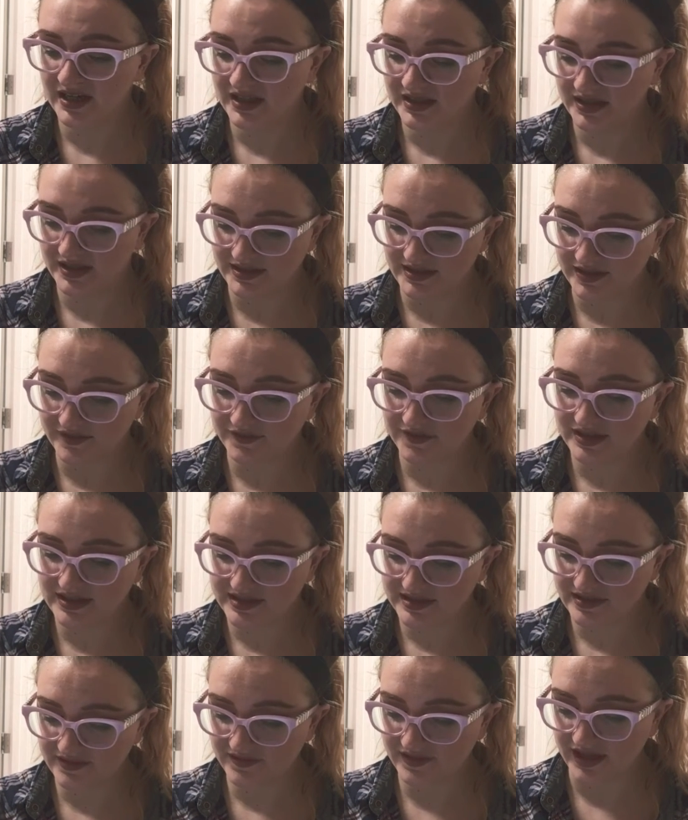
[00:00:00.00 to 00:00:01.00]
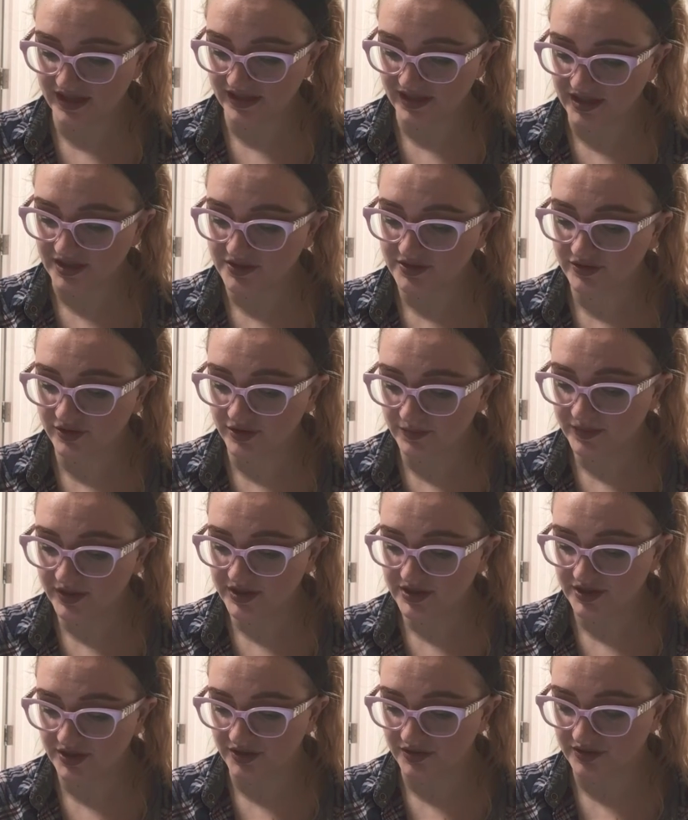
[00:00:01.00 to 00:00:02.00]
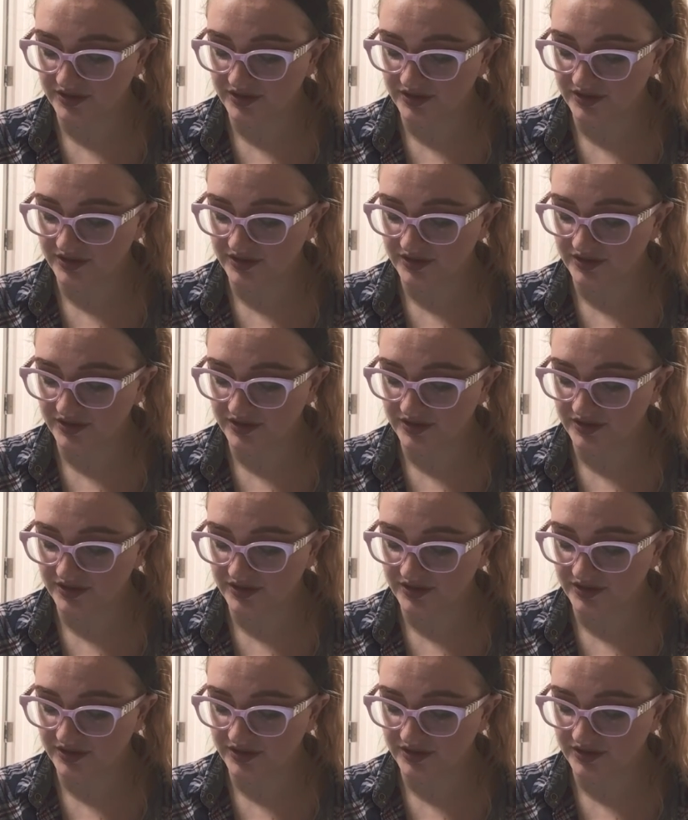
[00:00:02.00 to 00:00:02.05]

The difference in findings could be due